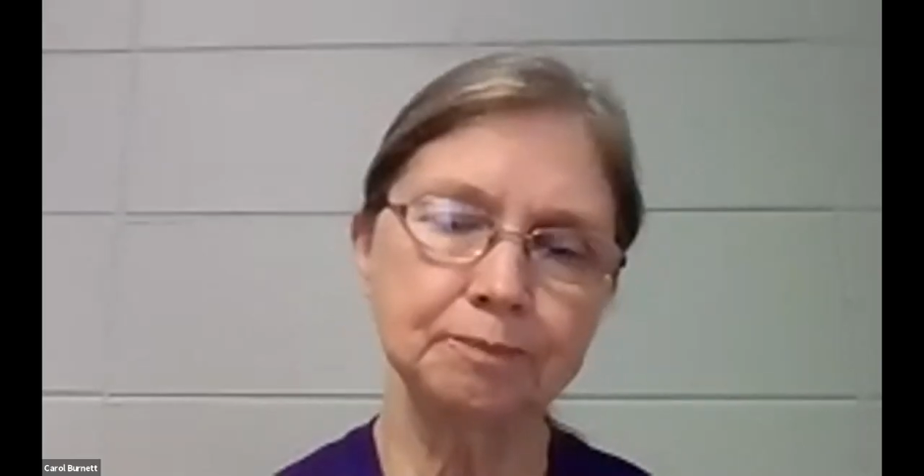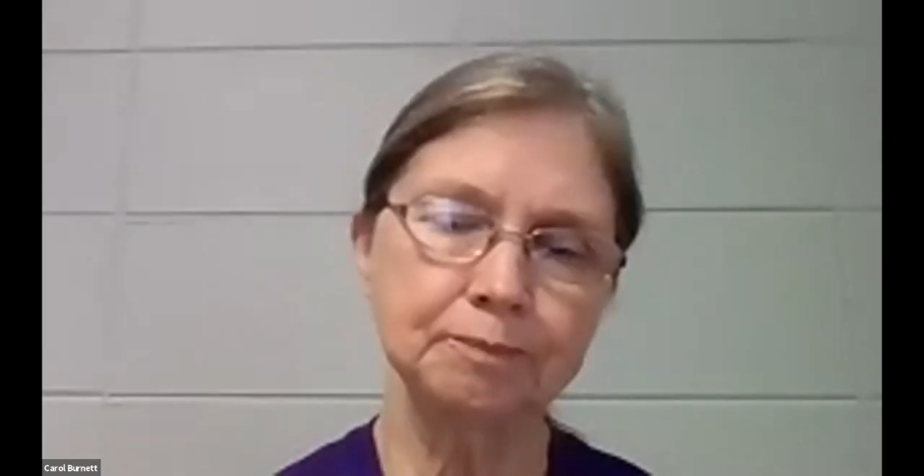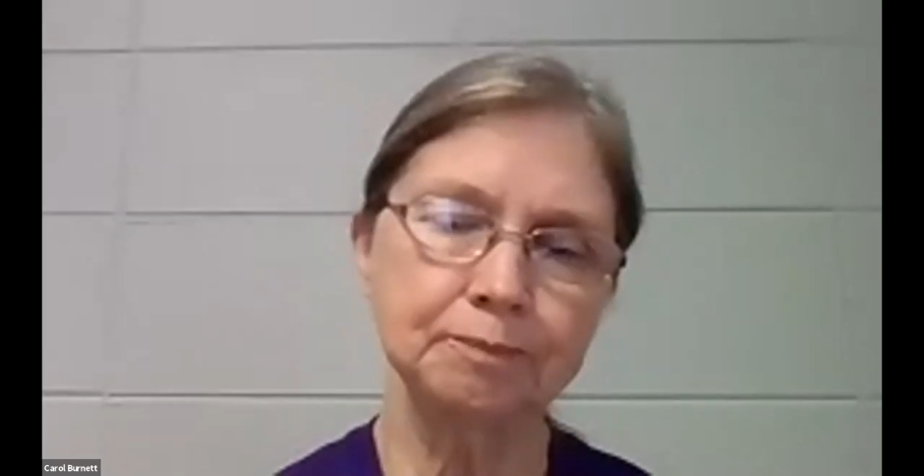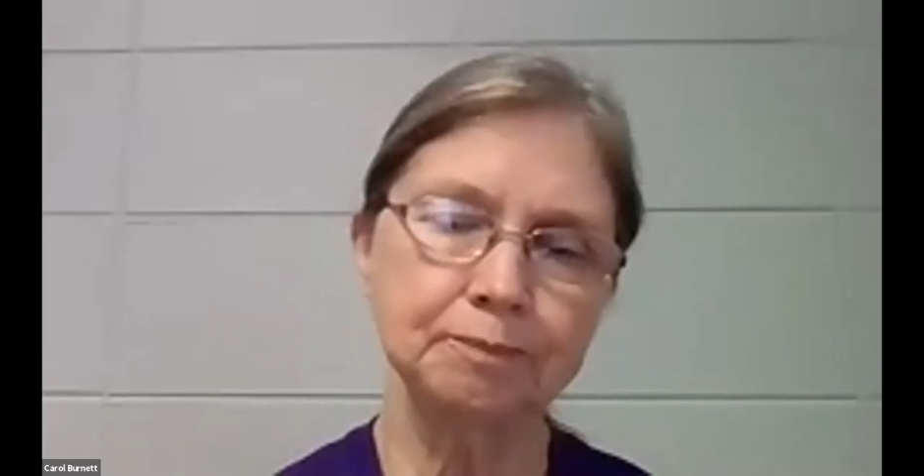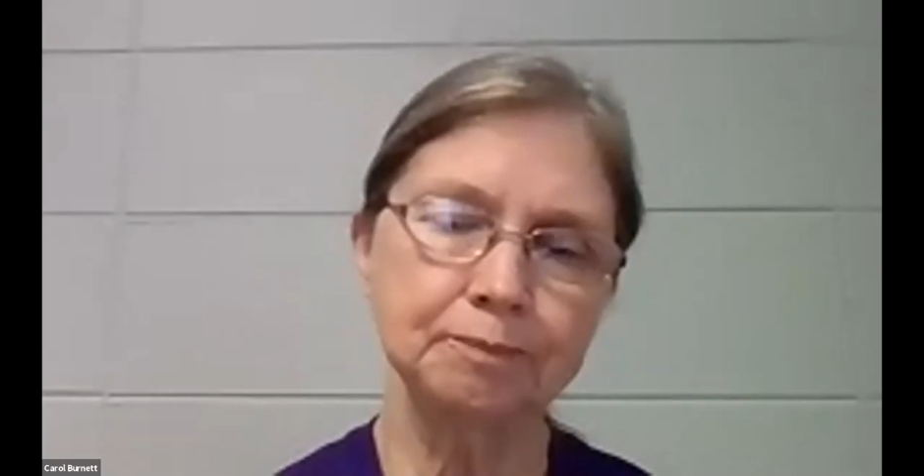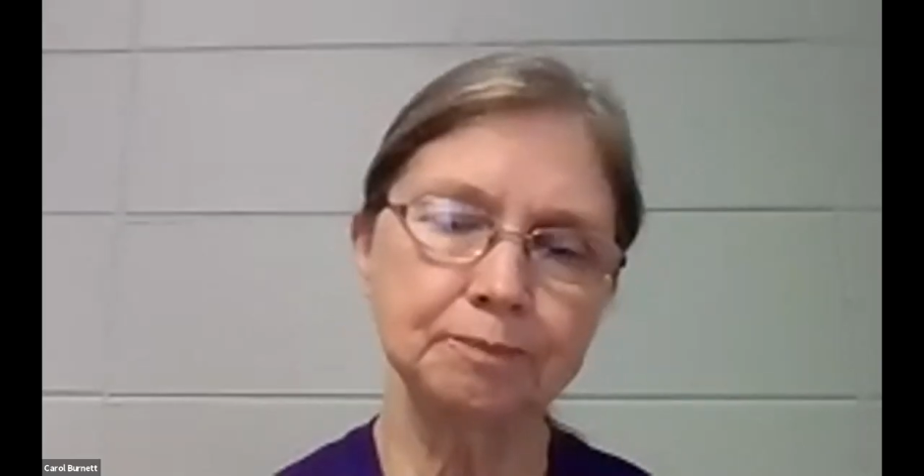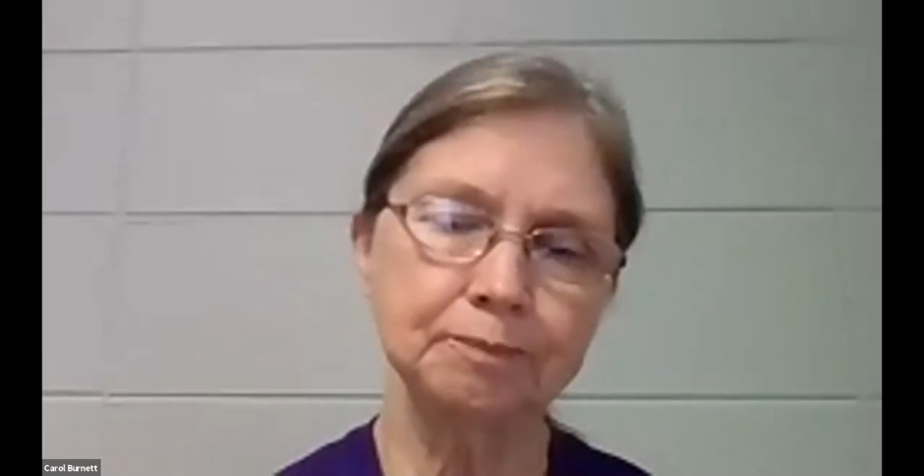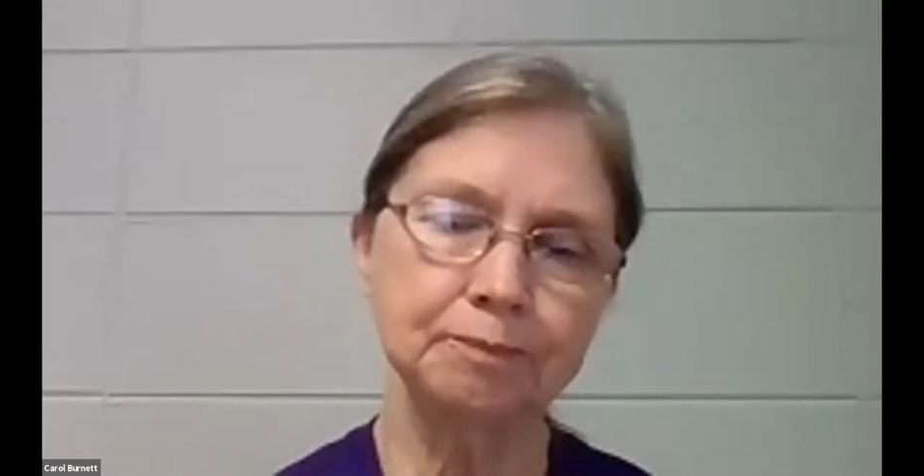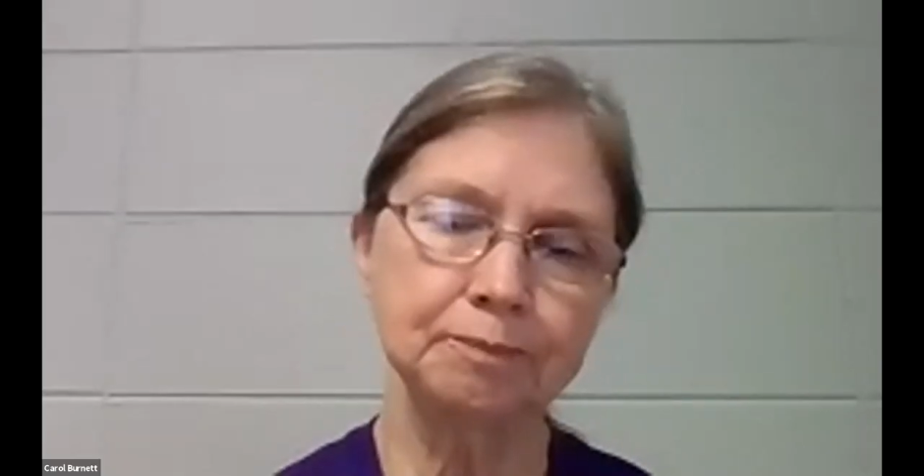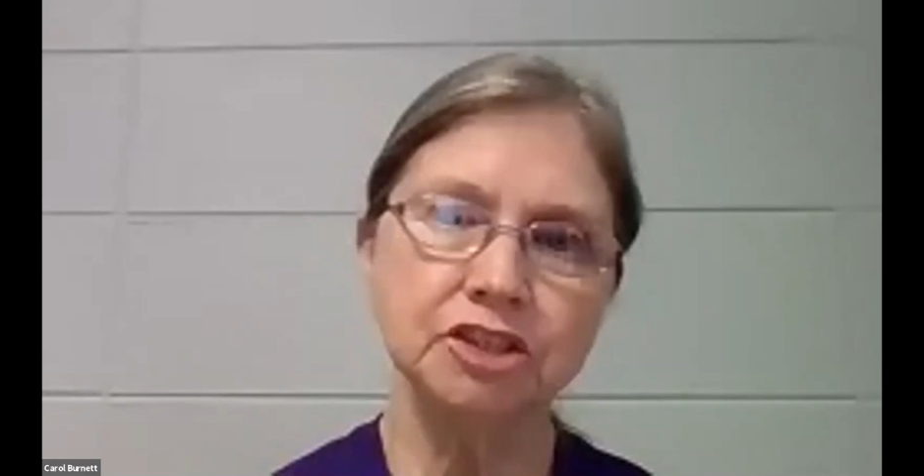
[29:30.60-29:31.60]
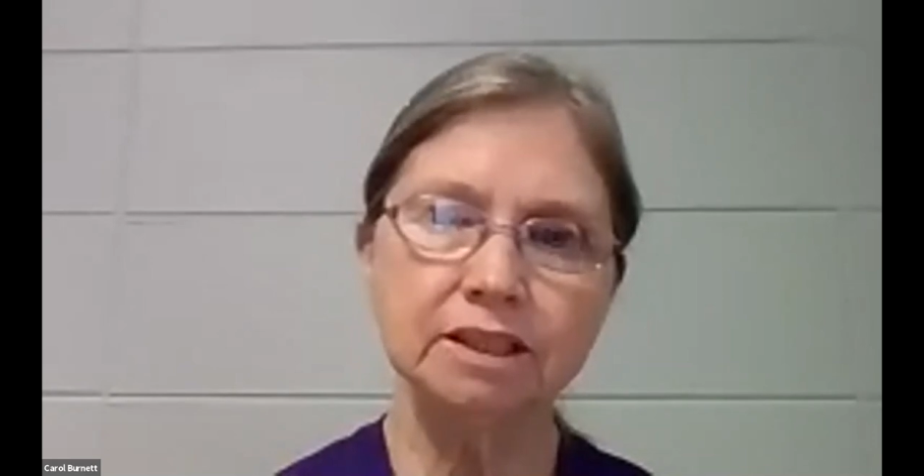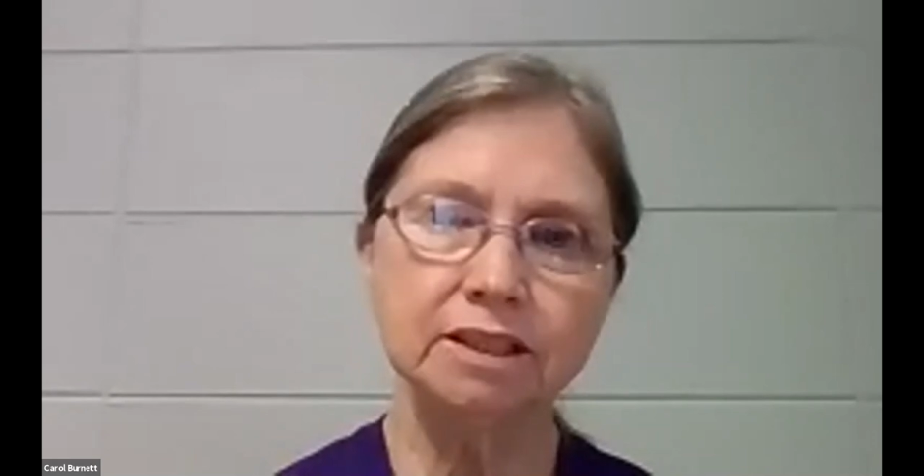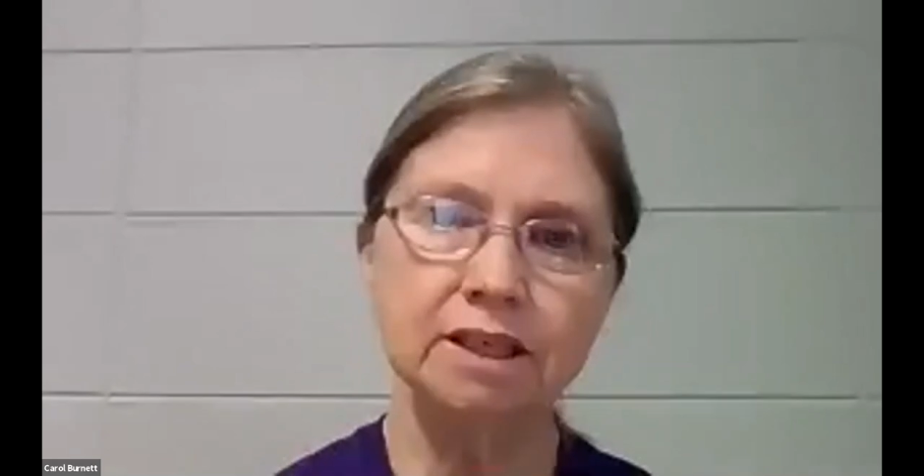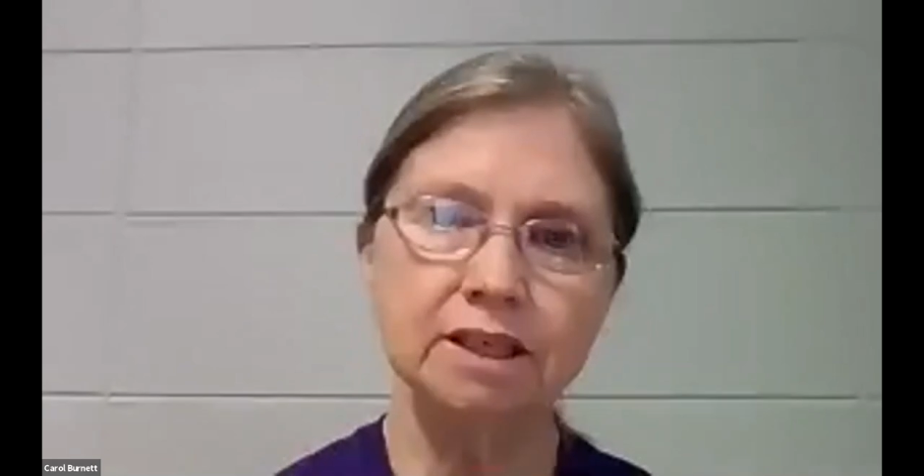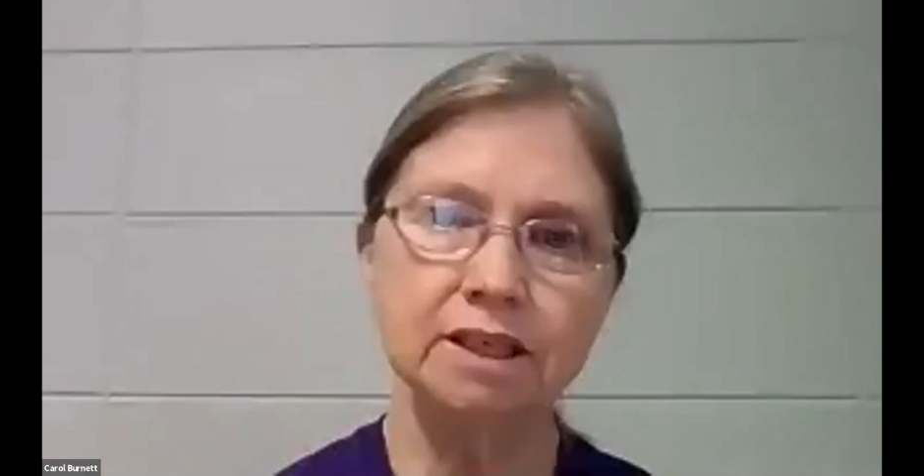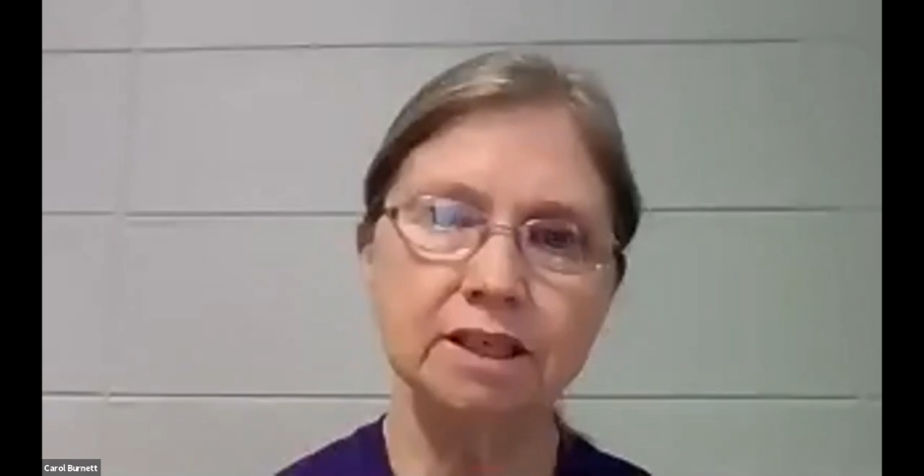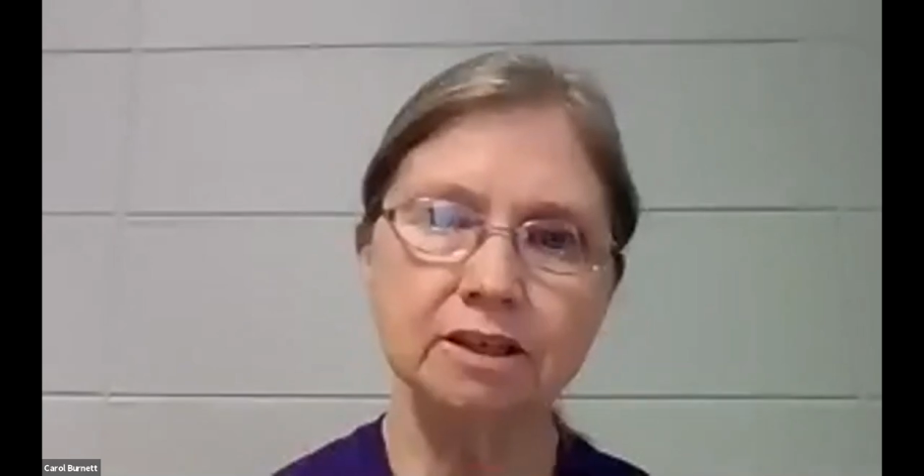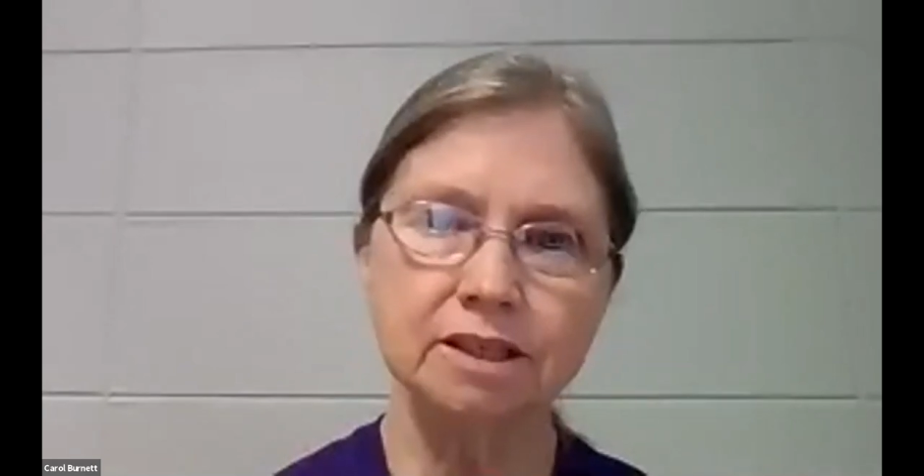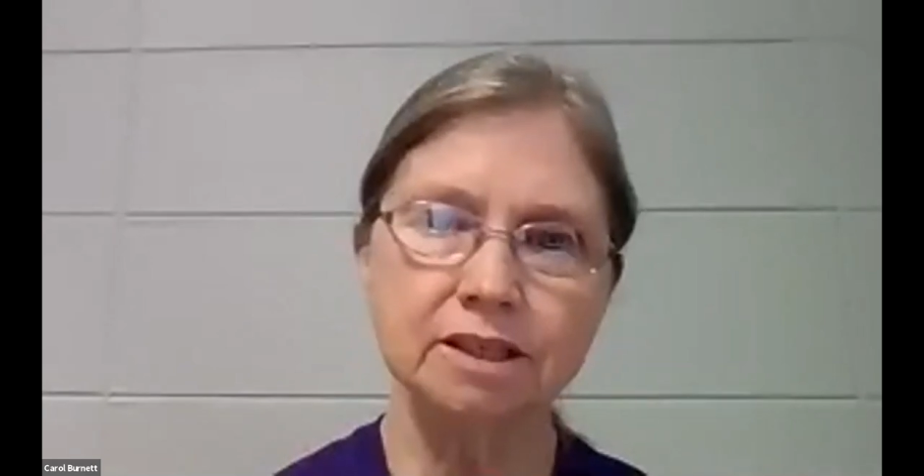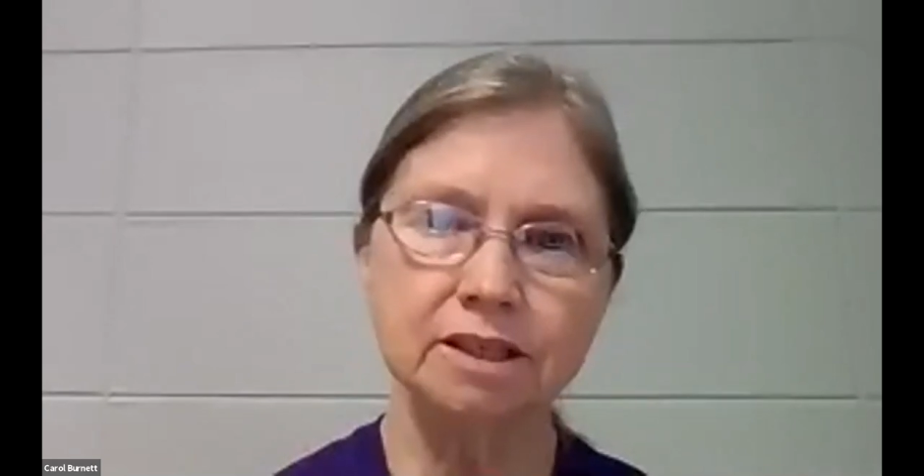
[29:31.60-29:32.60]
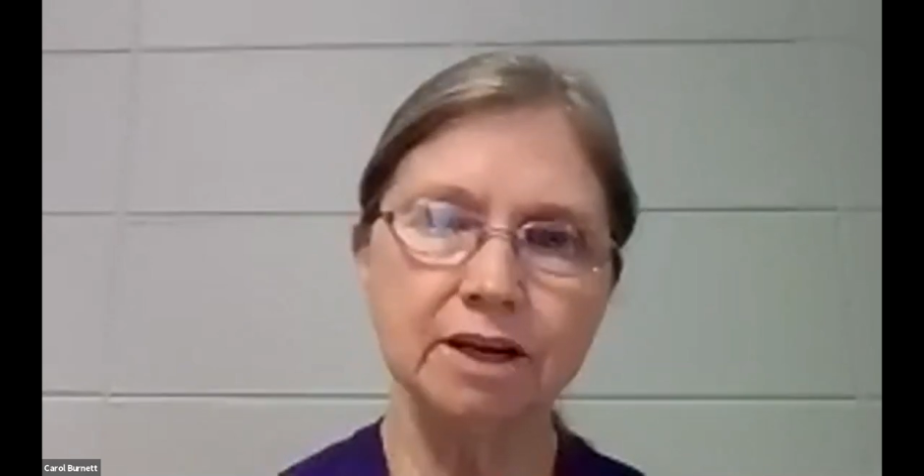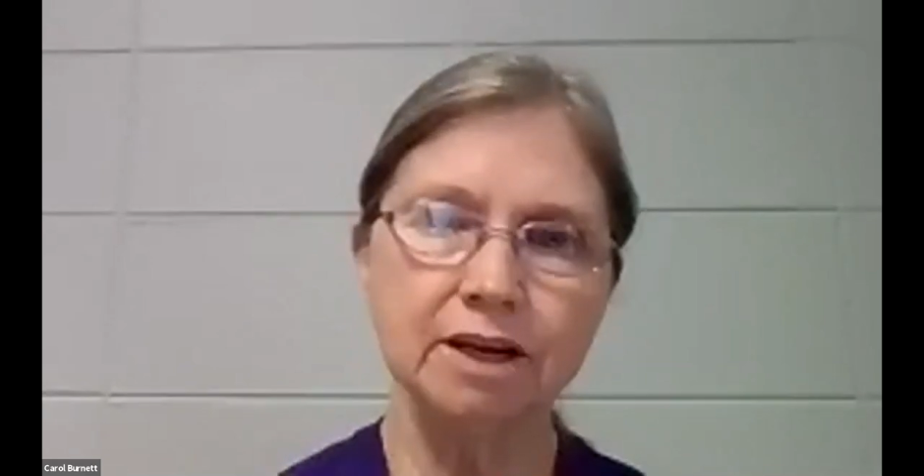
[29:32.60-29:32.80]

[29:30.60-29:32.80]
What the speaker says: a child care center has had